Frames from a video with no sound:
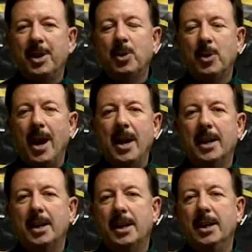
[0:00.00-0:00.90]

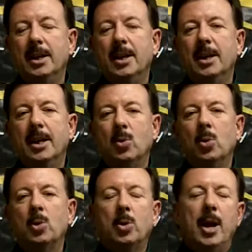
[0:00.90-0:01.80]
theoretically, it
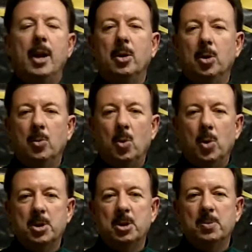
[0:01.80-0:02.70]
will create a little
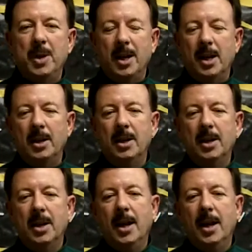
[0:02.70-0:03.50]
more spin